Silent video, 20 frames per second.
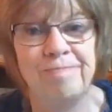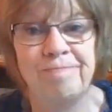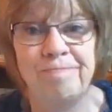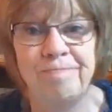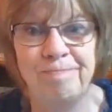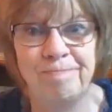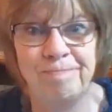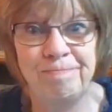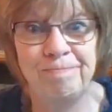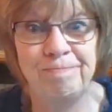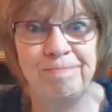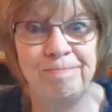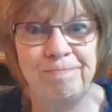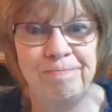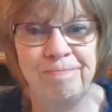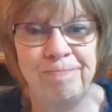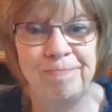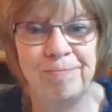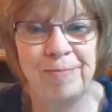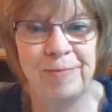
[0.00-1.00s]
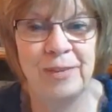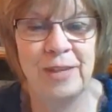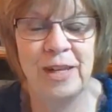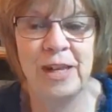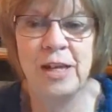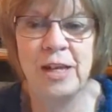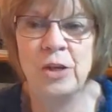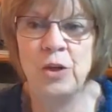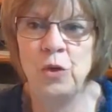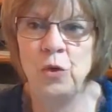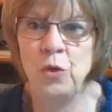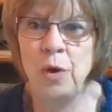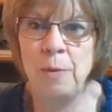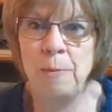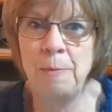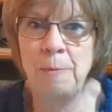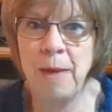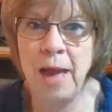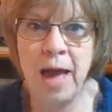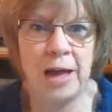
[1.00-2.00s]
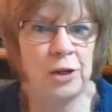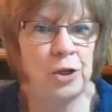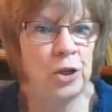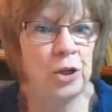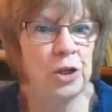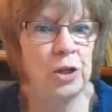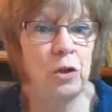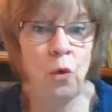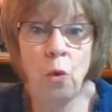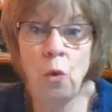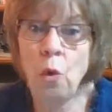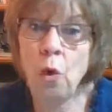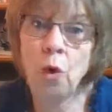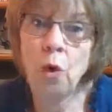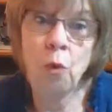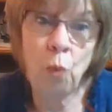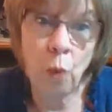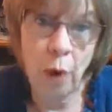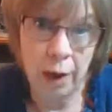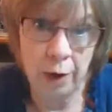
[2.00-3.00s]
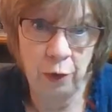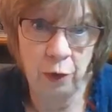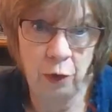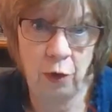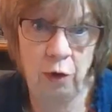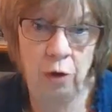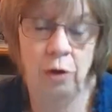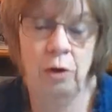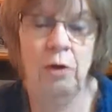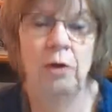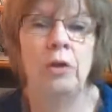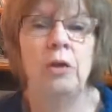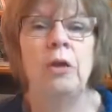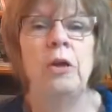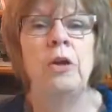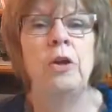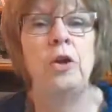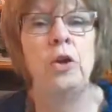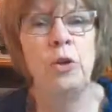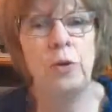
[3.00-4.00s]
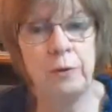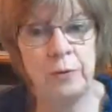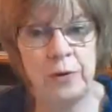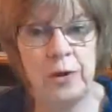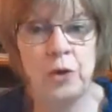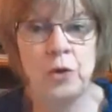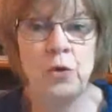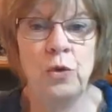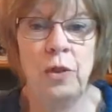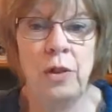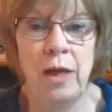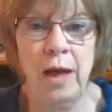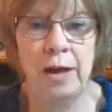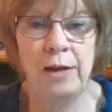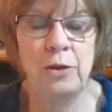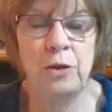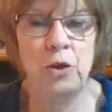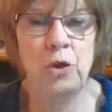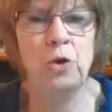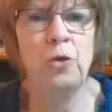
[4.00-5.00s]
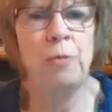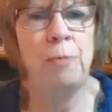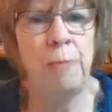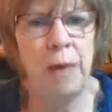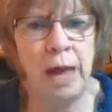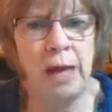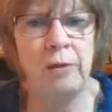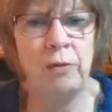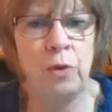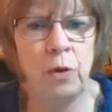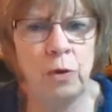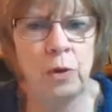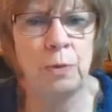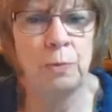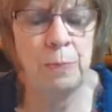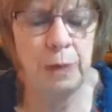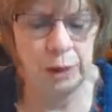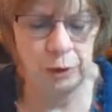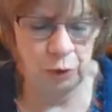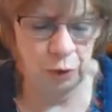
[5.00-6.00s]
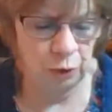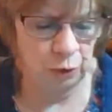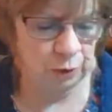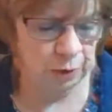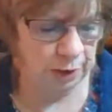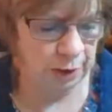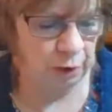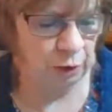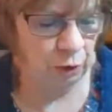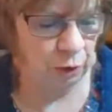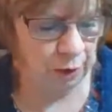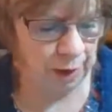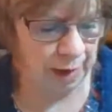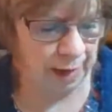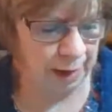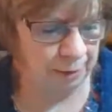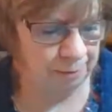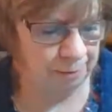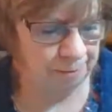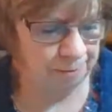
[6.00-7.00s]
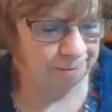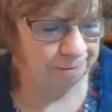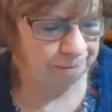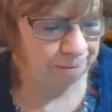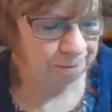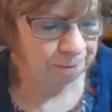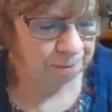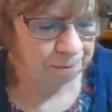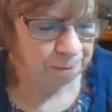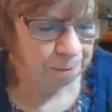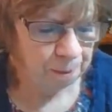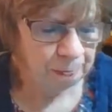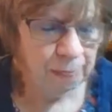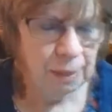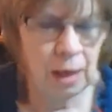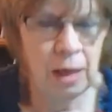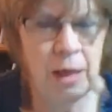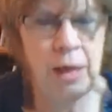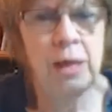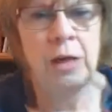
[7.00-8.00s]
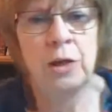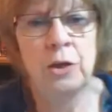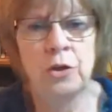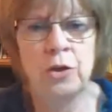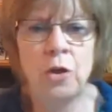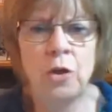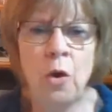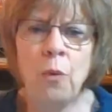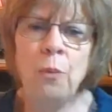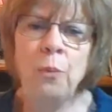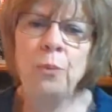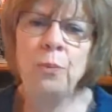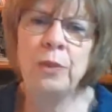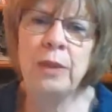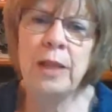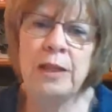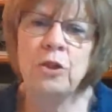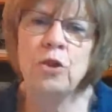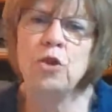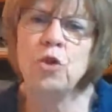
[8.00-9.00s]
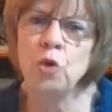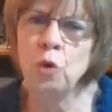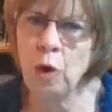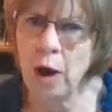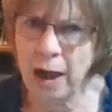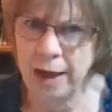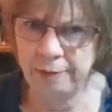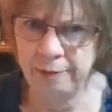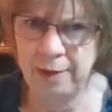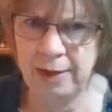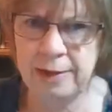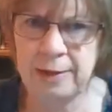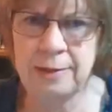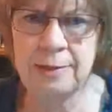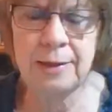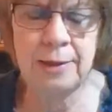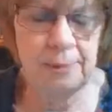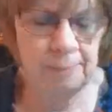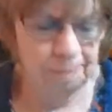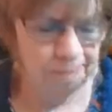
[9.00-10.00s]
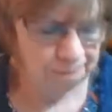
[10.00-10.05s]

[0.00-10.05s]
To imagine or wonder, you visualize. You make those pictures in your head. So let's try this.